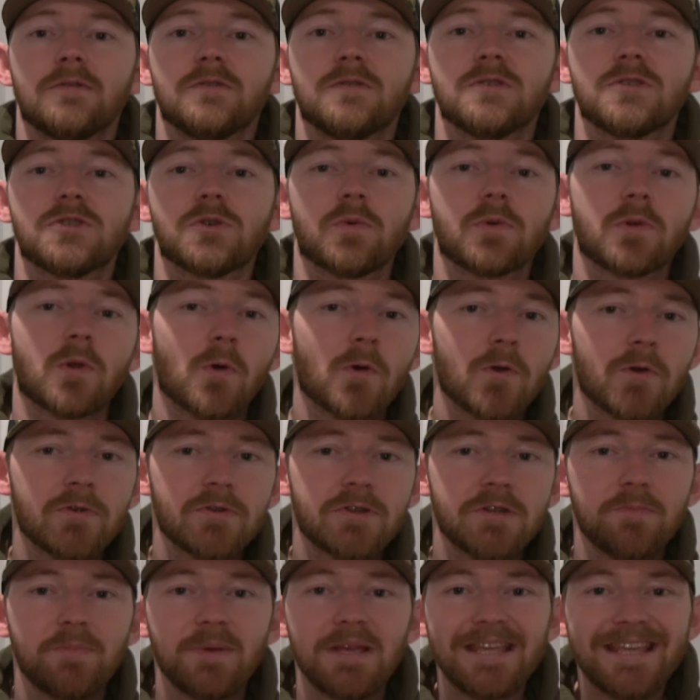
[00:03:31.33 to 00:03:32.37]
So in order
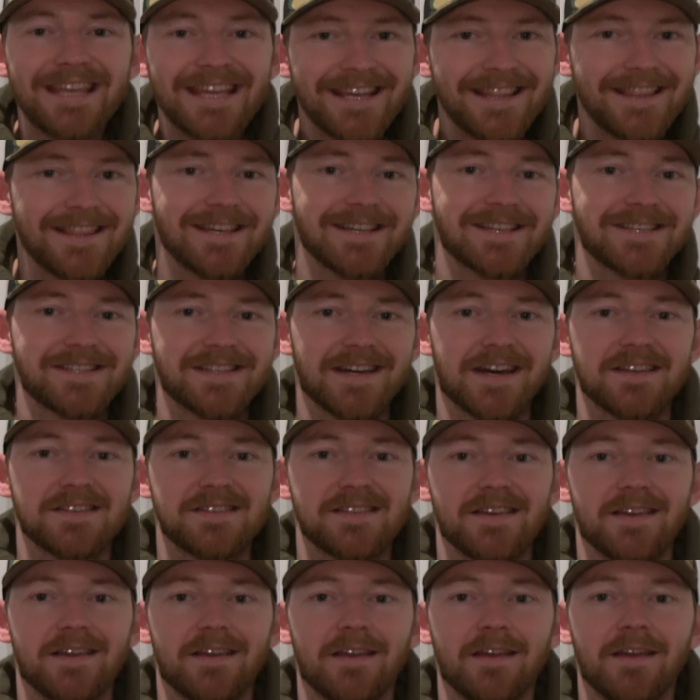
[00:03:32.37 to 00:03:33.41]
to begin this
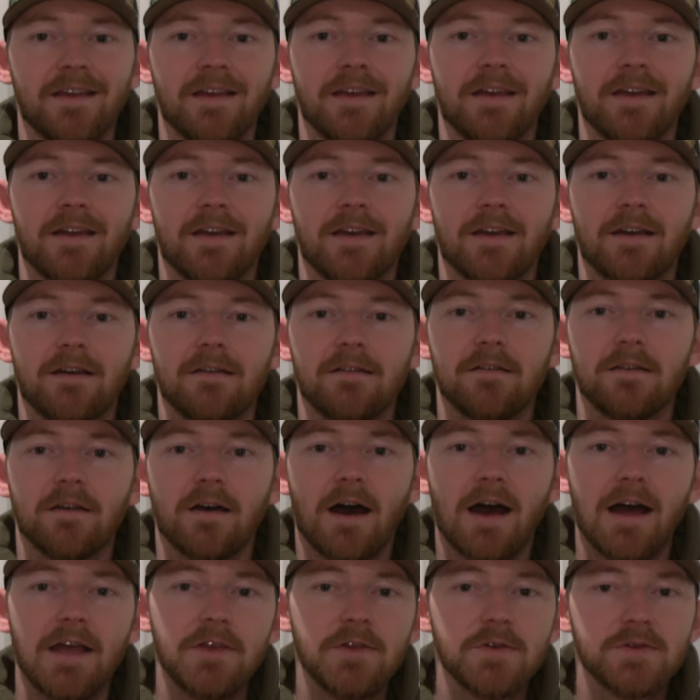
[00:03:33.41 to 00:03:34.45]
testing,
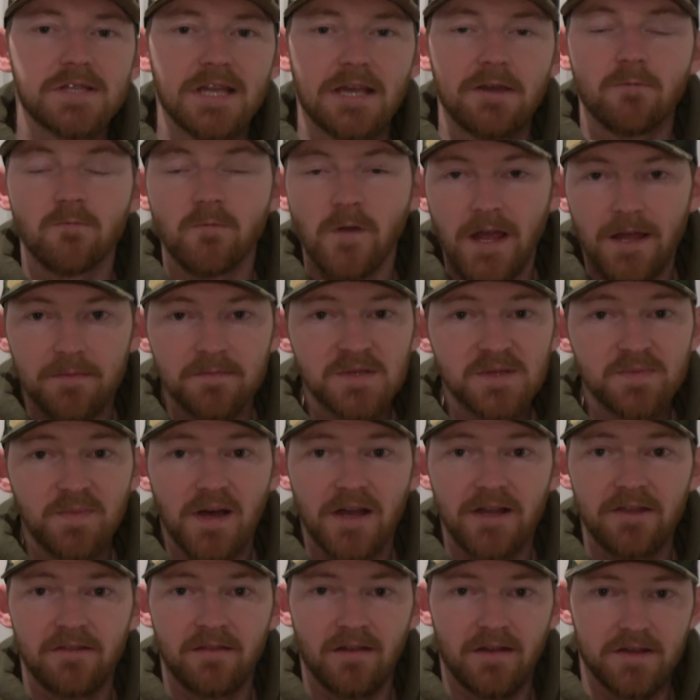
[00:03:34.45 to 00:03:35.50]
I used a RAM
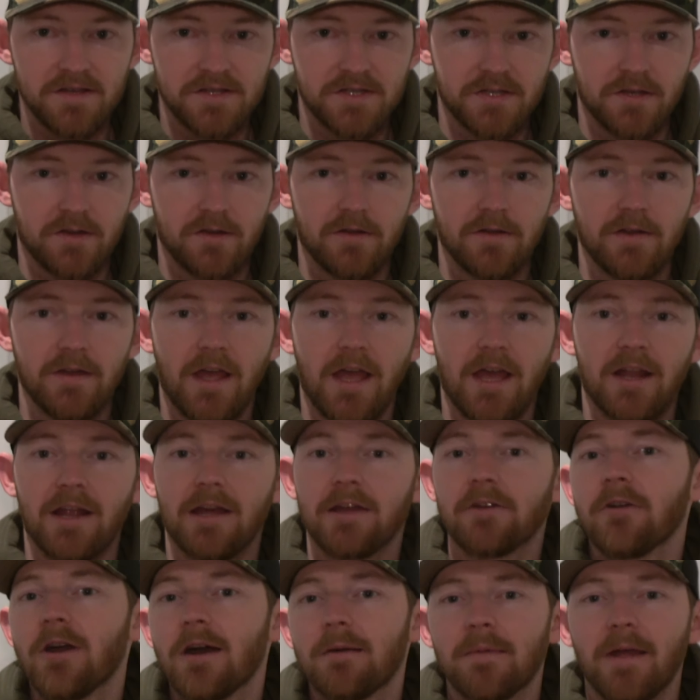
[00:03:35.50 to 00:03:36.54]
spine tester and I
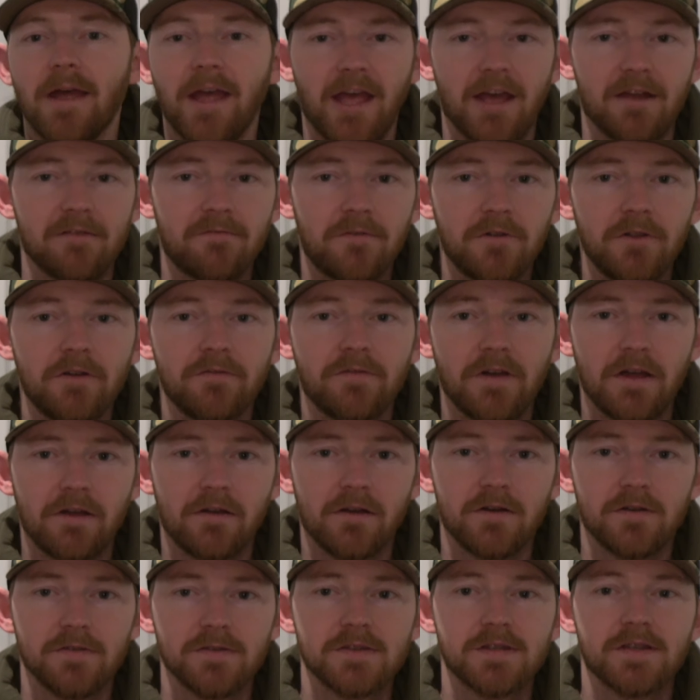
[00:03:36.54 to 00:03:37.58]
grabbed a handful of
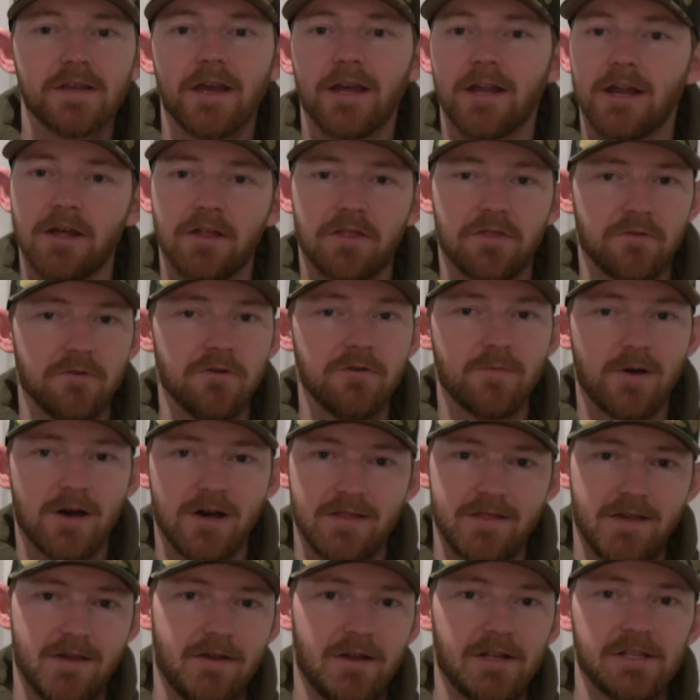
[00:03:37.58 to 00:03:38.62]
arrows and I threw them
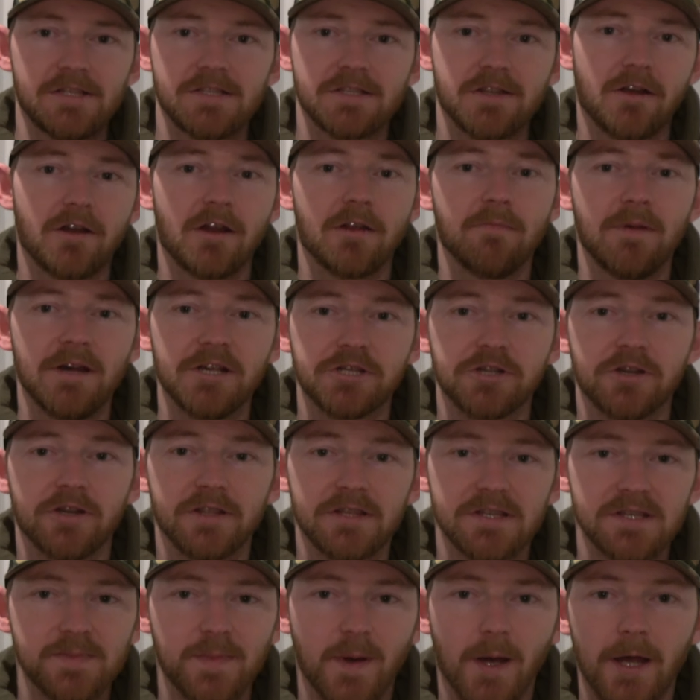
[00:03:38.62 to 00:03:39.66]
on there and started measuring
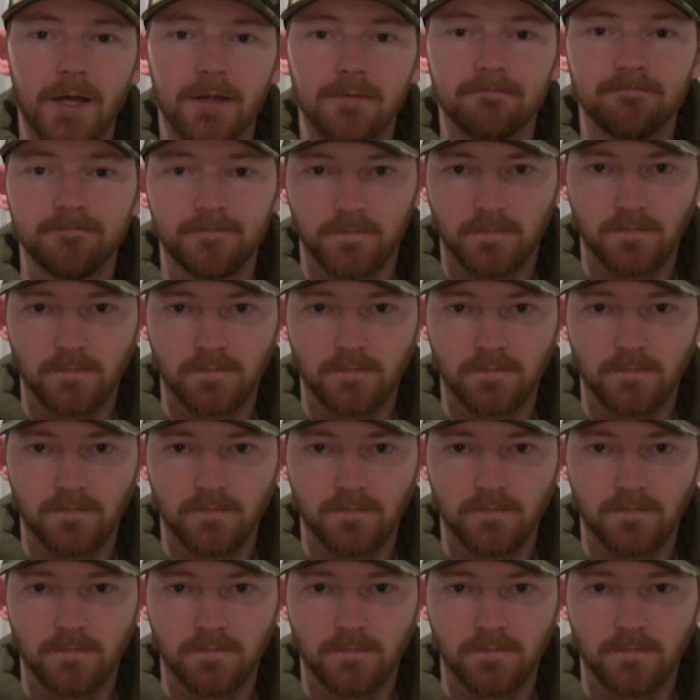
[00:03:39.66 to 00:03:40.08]
the spine.